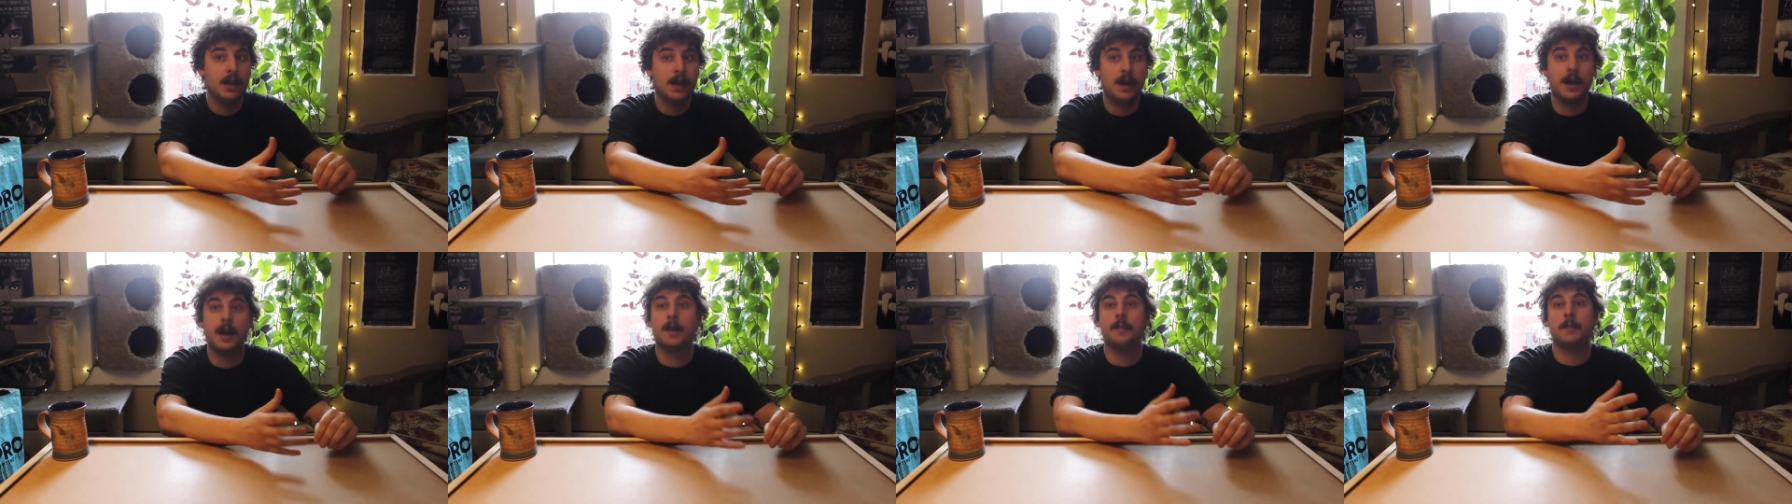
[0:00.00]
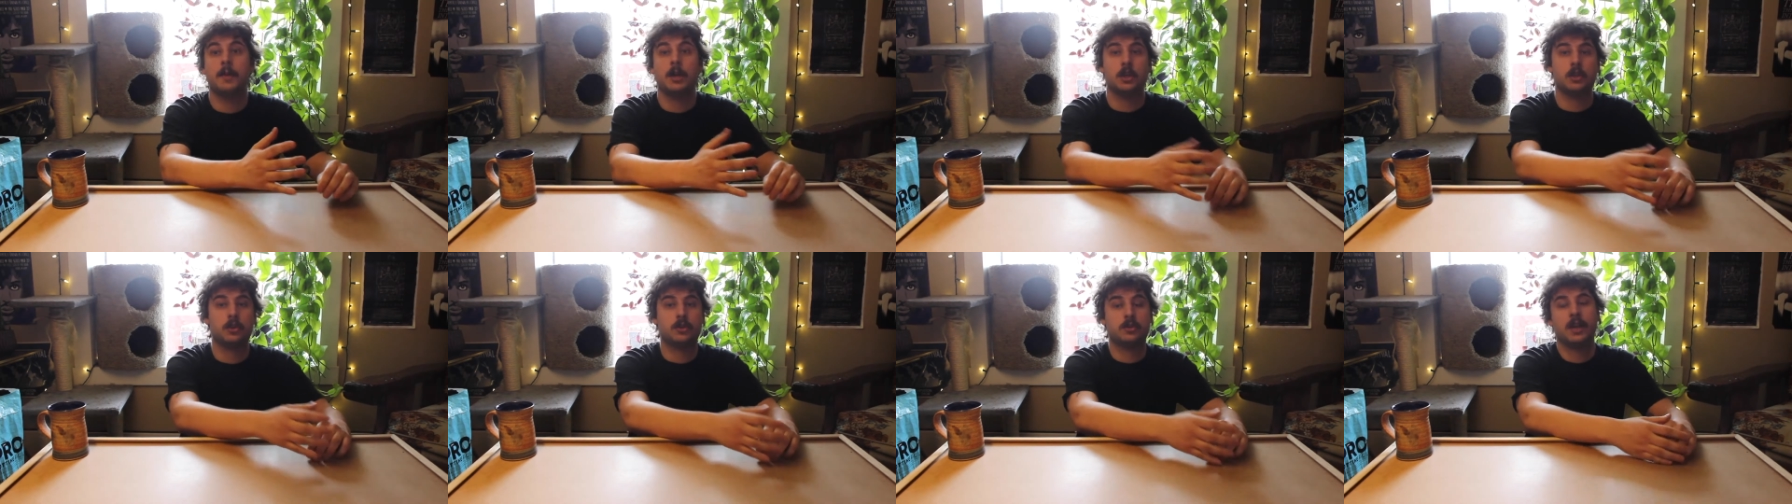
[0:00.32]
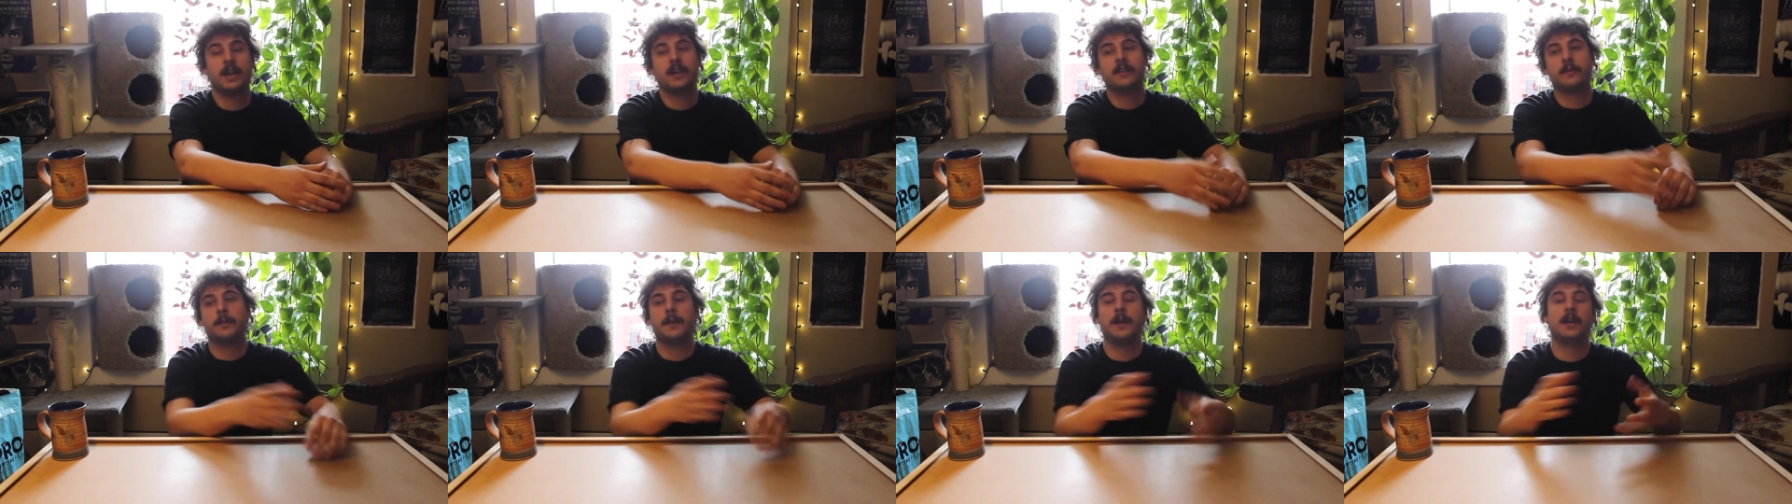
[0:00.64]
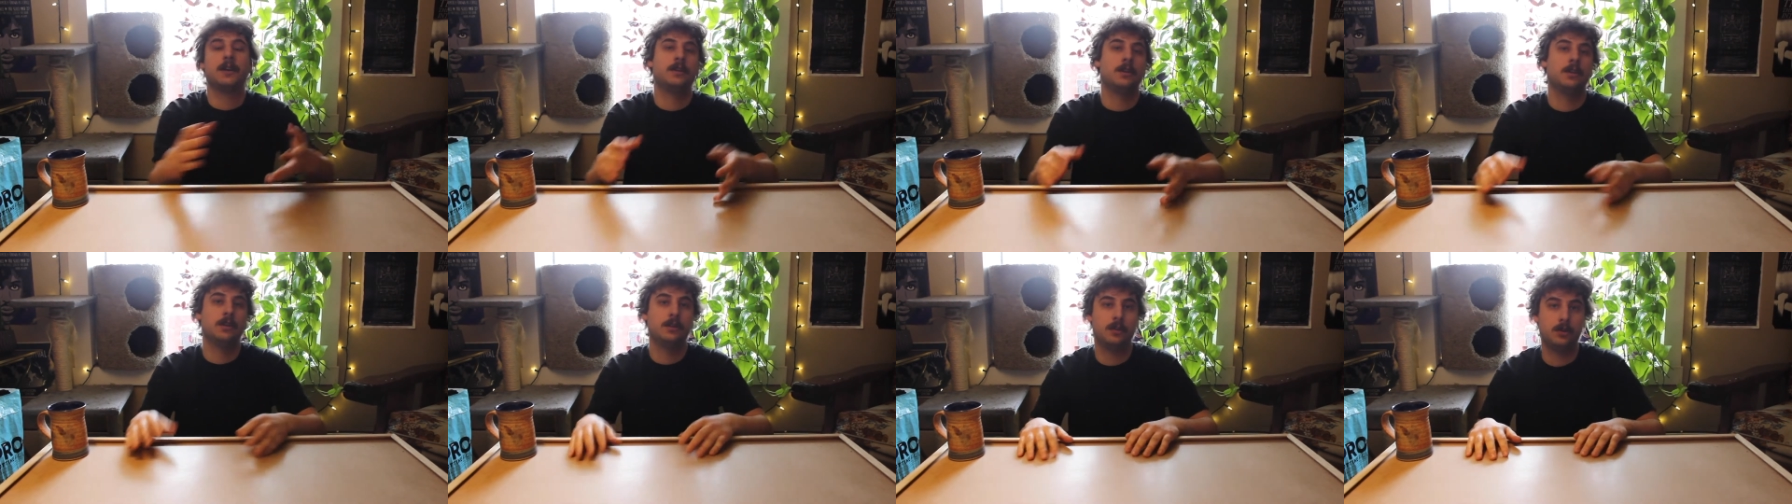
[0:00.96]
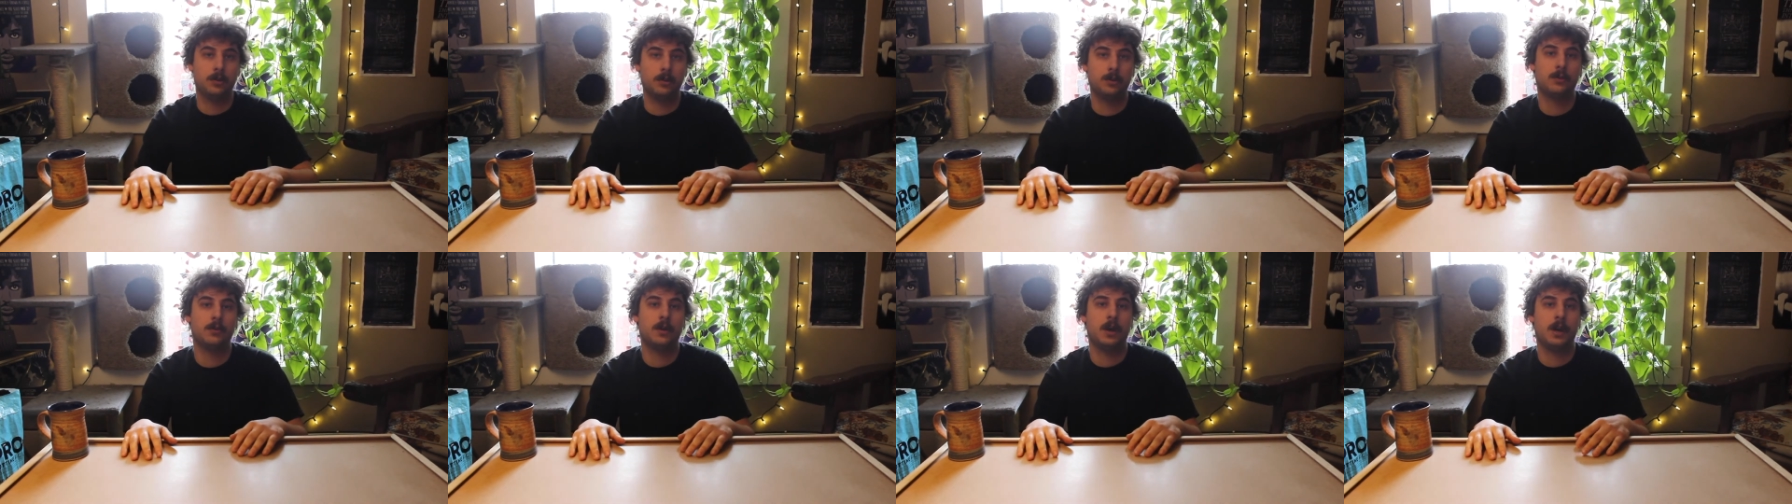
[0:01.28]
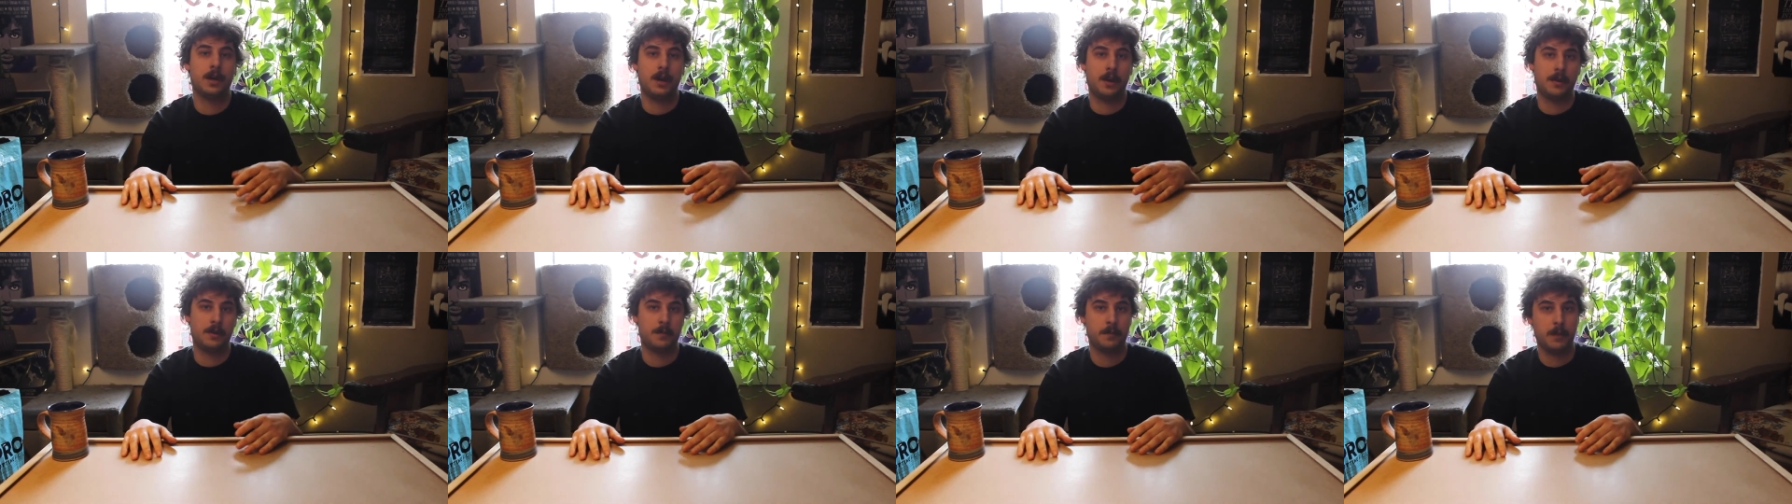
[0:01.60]
and you transplant it to
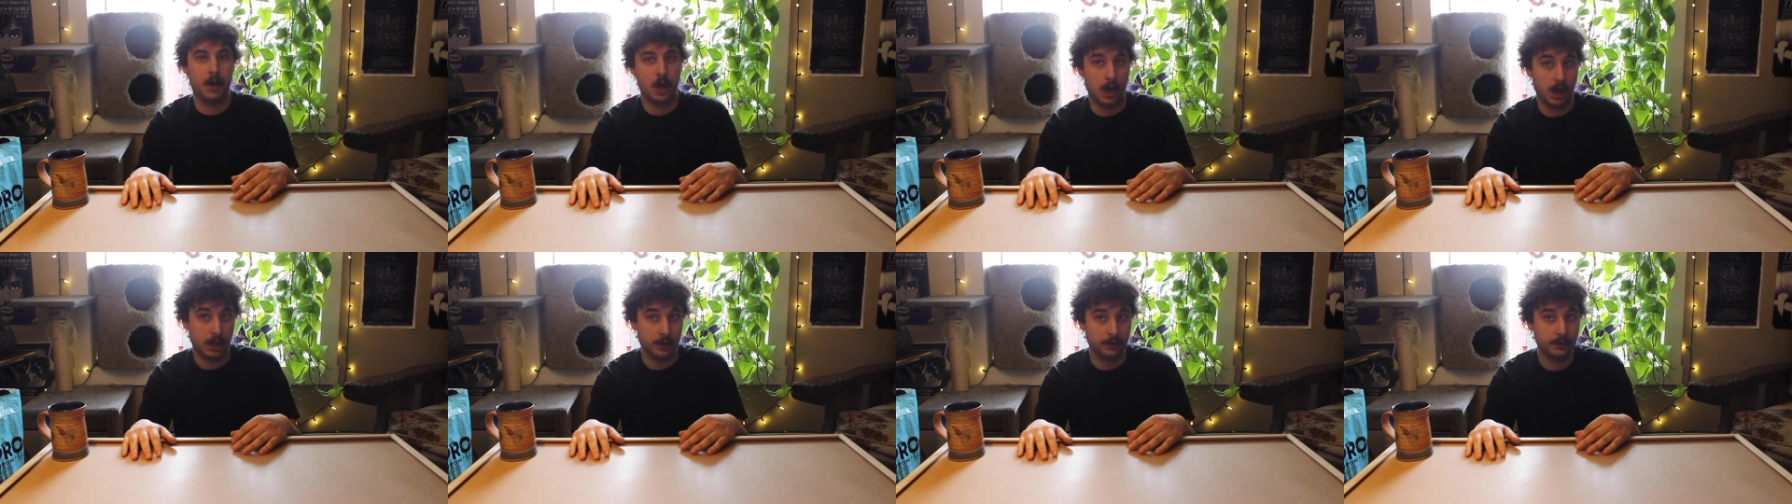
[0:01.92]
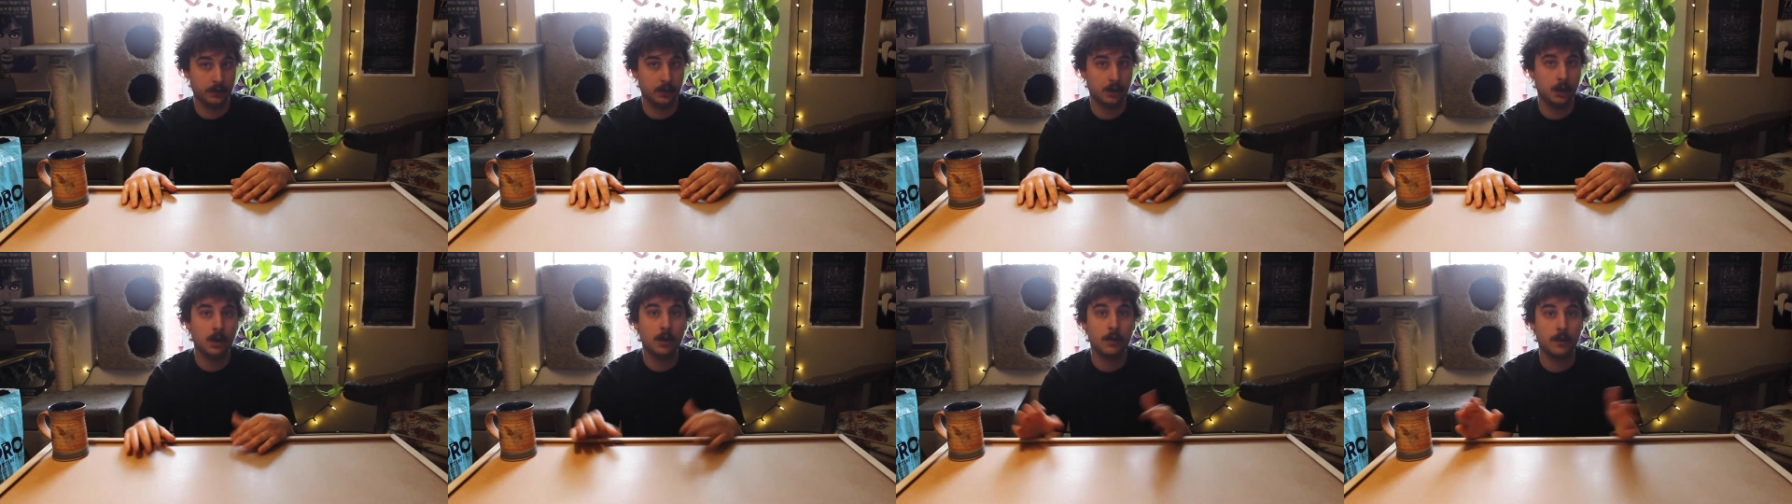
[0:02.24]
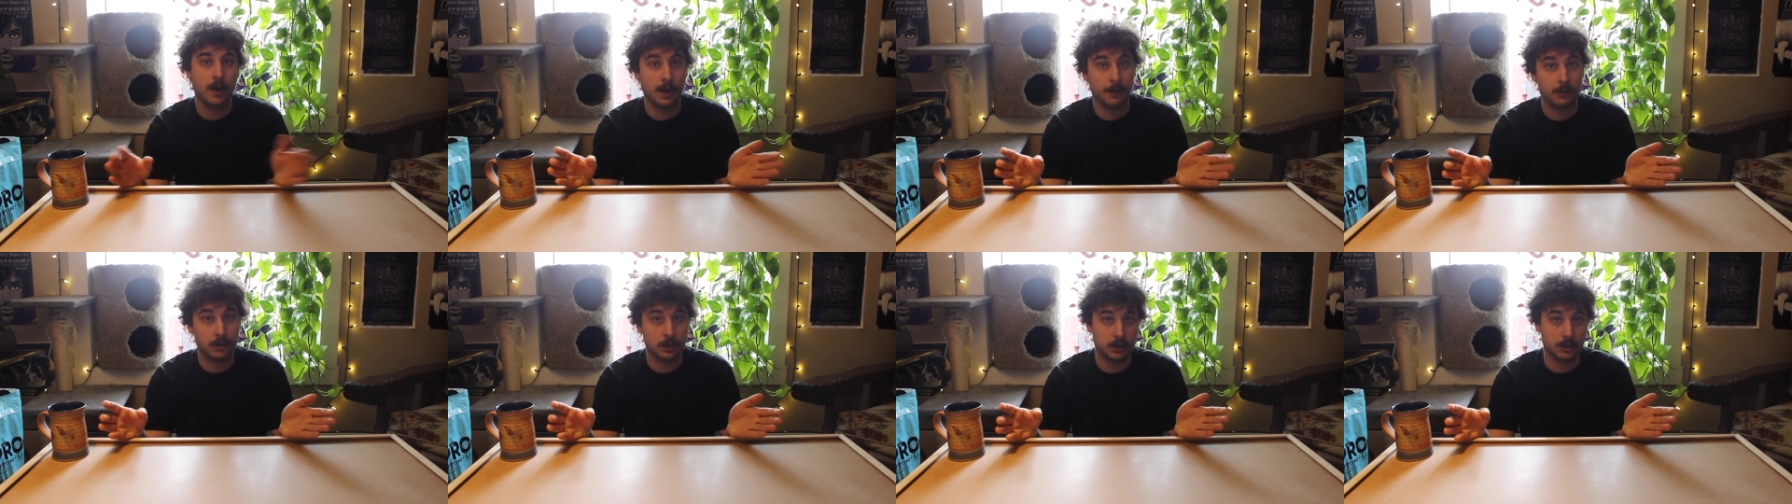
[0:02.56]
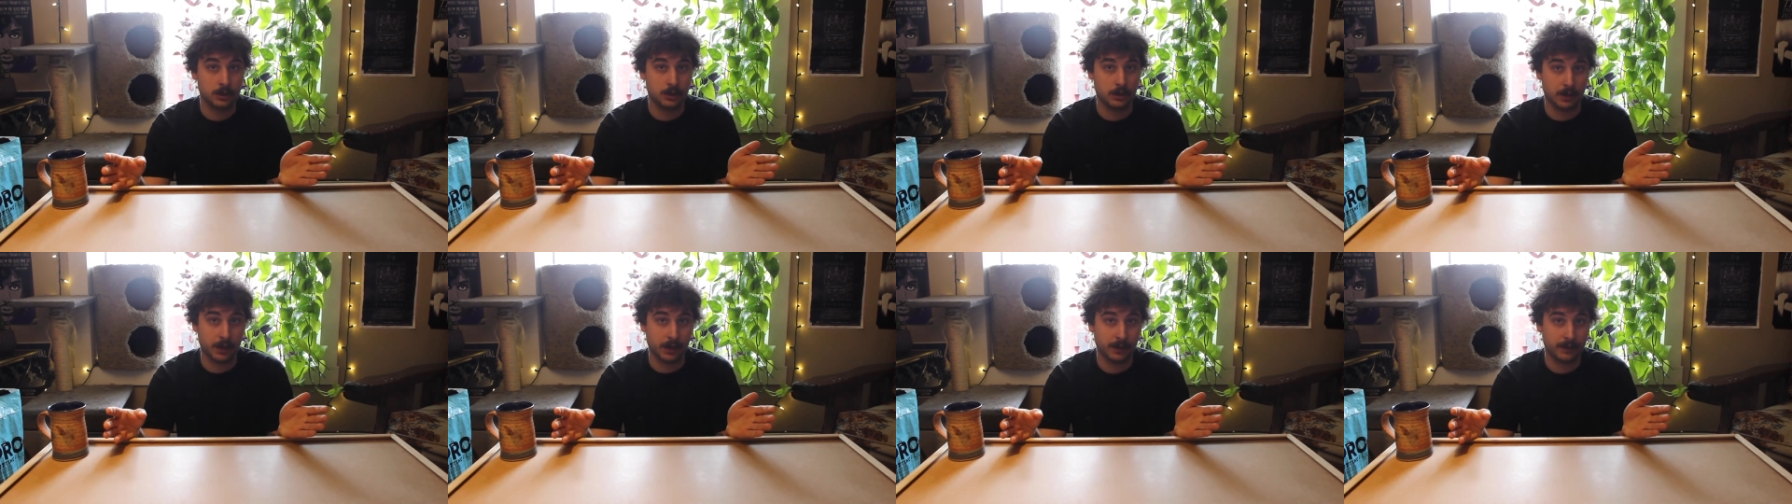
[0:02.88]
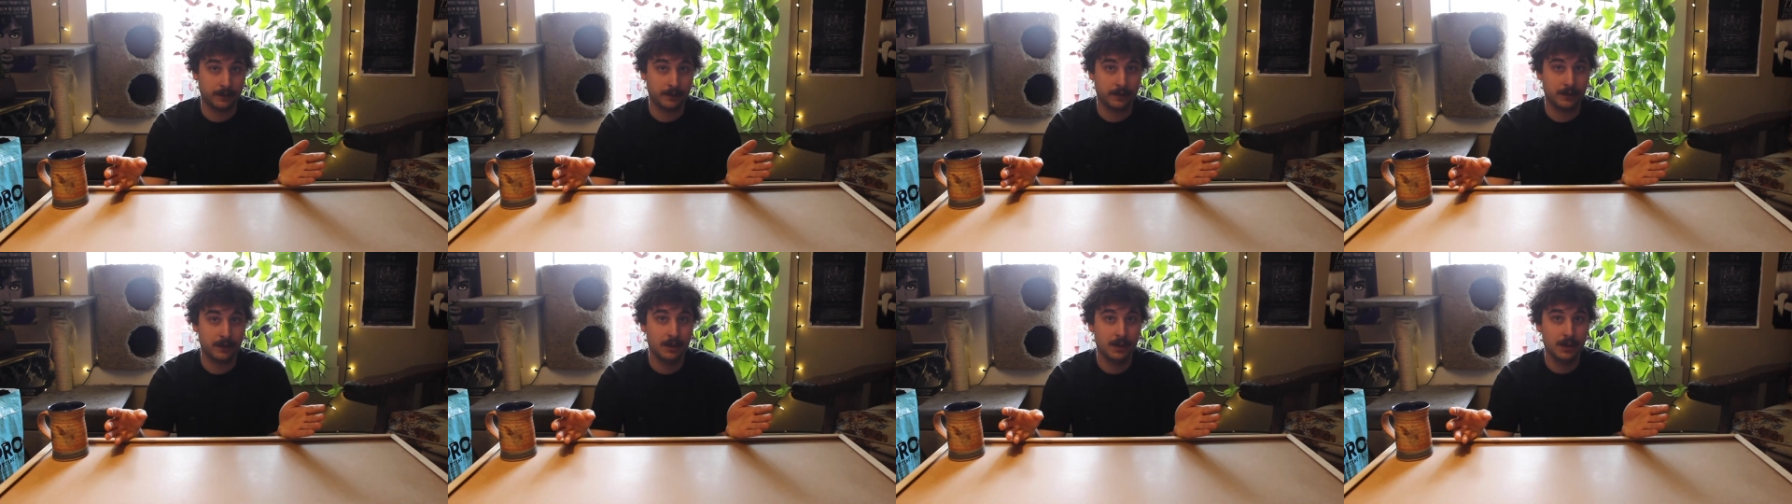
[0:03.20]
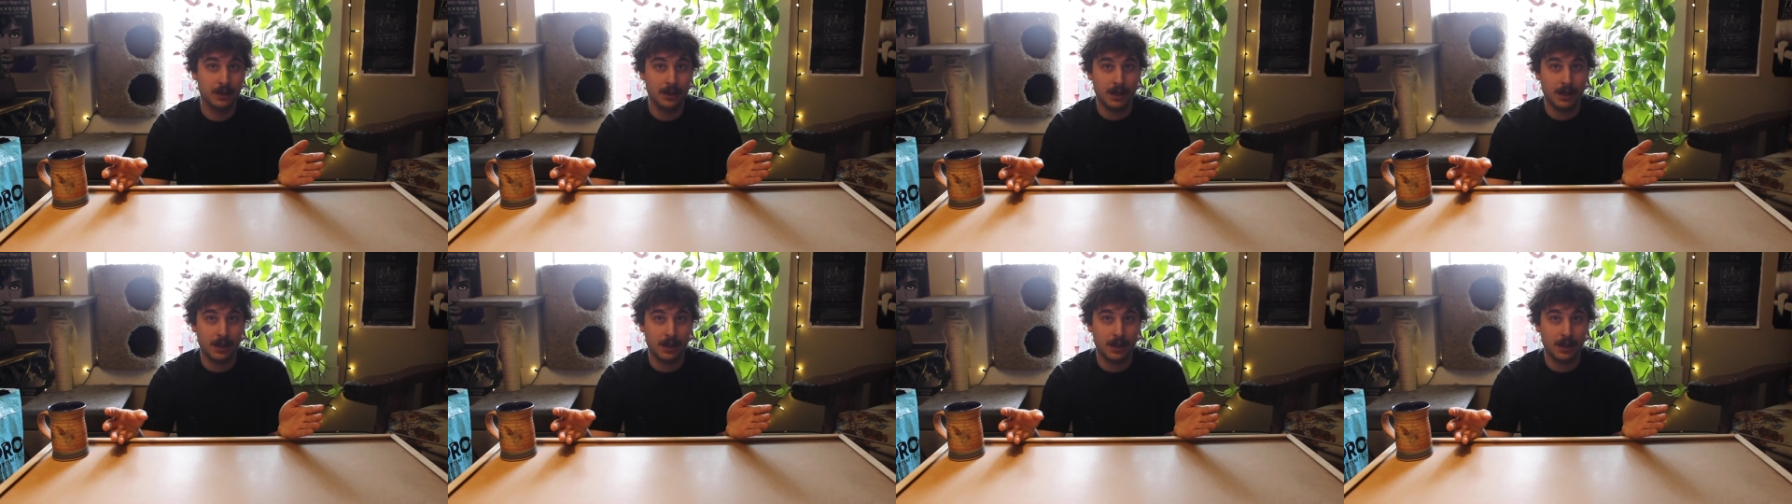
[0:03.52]
another pot. Why would you do this?